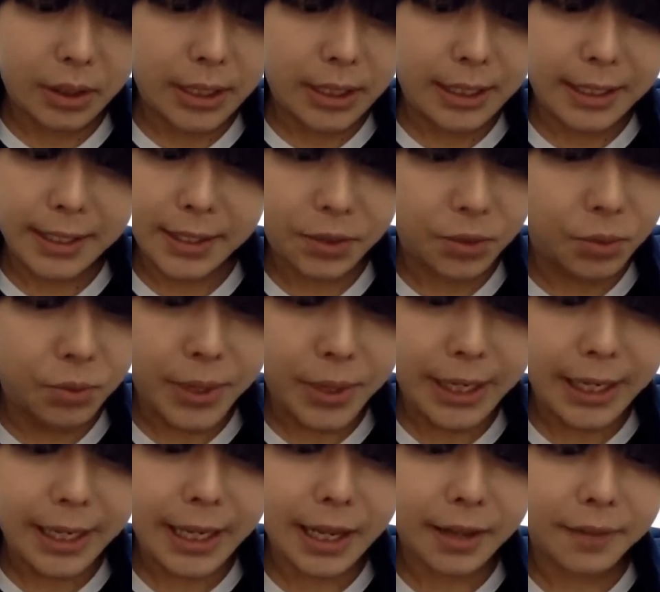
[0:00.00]
it is
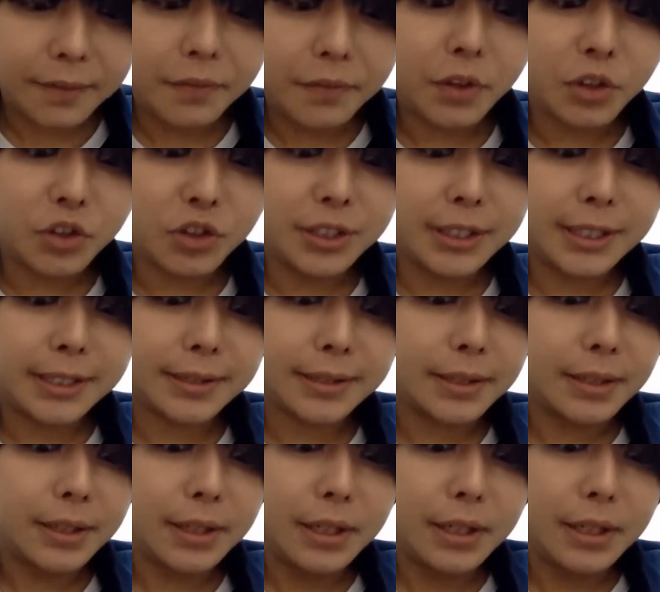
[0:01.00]
really unfortunate